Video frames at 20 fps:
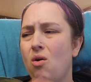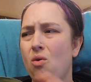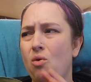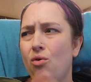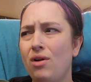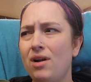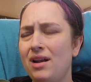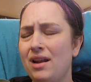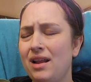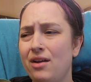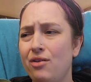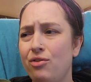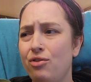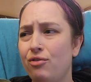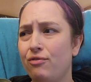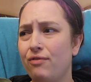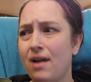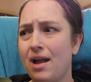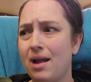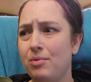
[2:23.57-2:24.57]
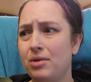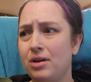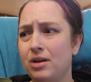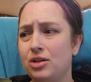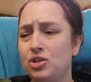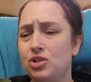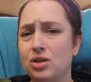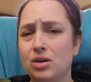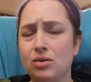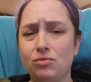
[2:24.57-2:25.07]
or any other fabric
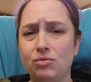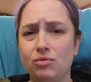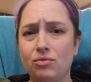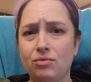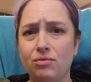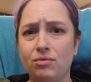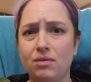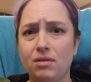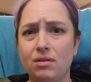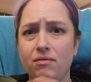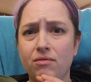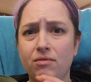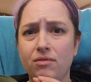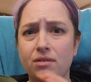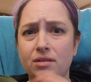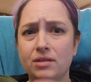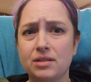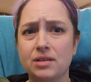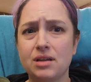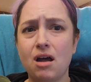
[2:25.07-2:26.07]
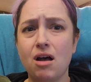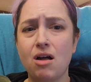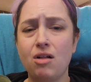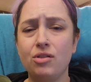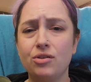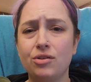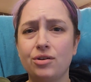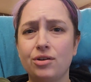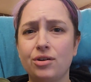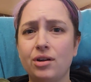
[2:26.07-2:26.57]
in general of this
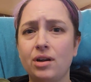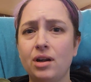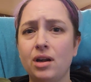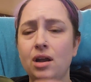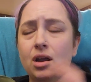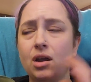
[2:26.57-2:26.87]
color,